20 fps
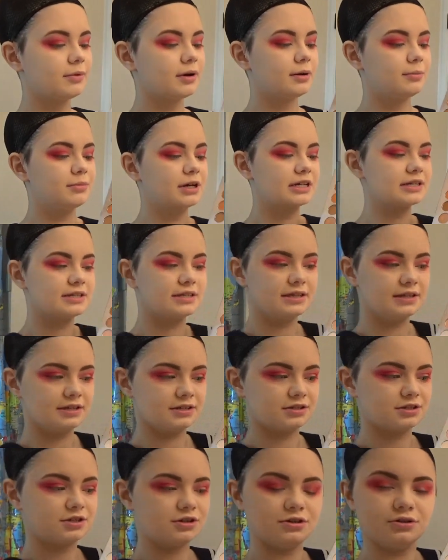gonna mix
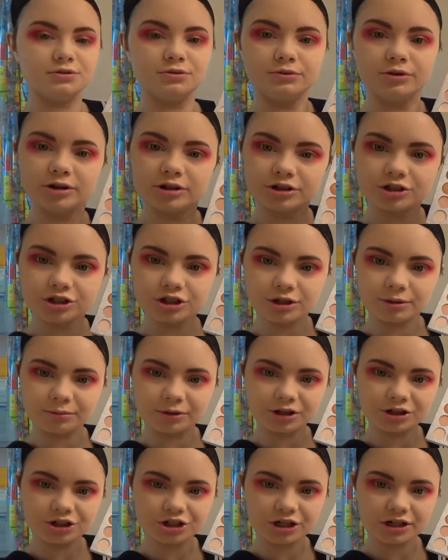these two
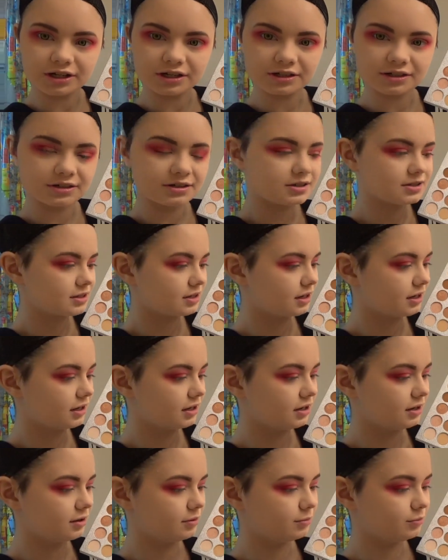shimmer shades.
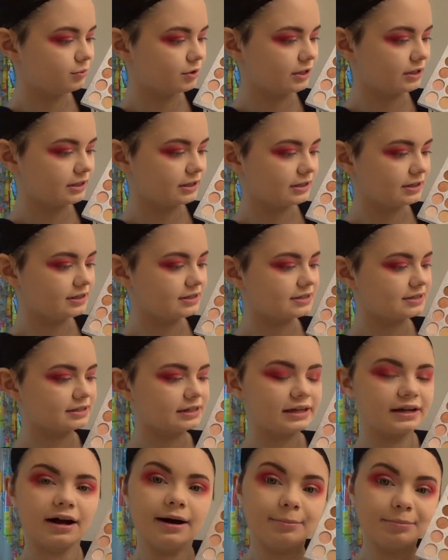One is
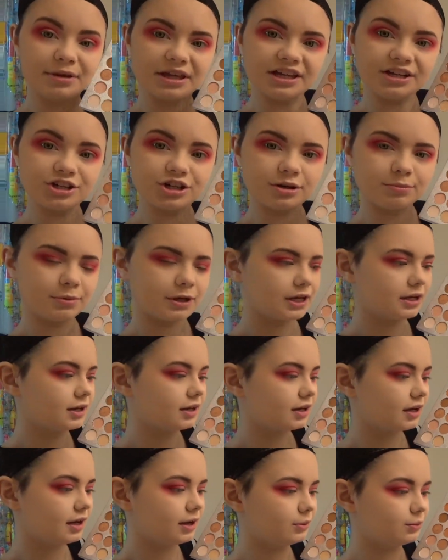like a peachy pink
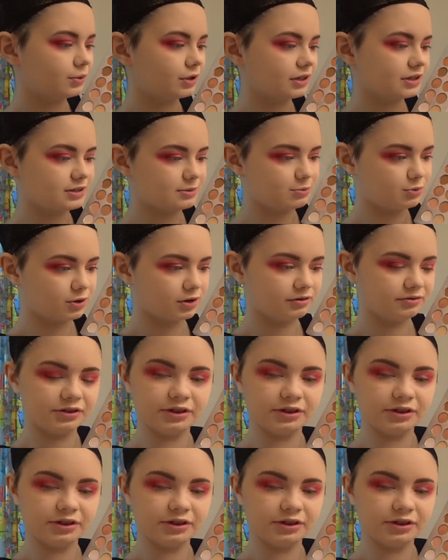and one is more of